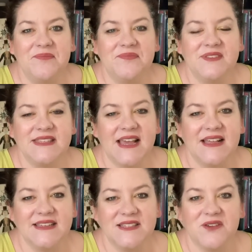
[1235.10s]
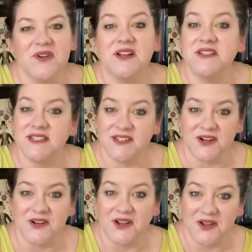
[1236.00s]
Sal is over, I'll just
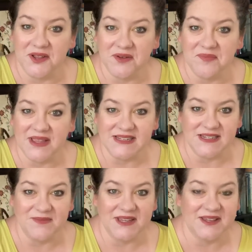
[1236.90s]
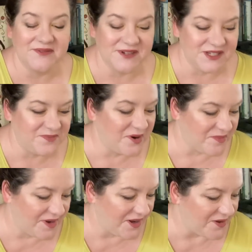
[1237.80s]
start on Pandemic, which is part
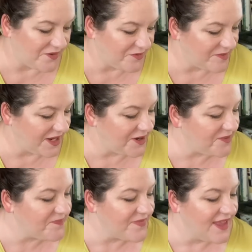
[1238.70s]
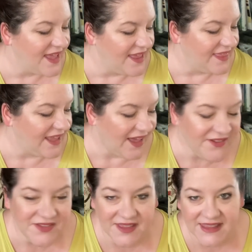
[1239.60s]
of my haul from later. The
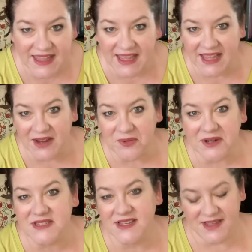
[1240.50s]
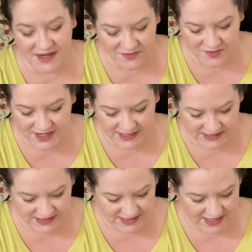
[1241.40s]
other thing that I worked on
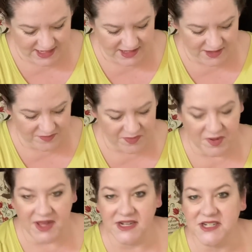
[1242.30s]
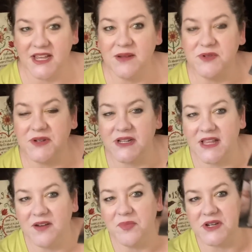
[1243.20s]
was the potting shed. I'm doing a
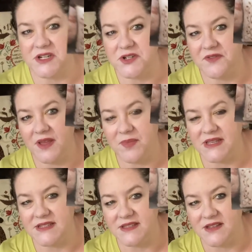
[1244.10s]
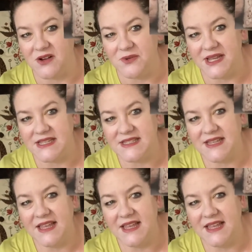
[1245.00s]
lot of Brenda Gervais pieces always.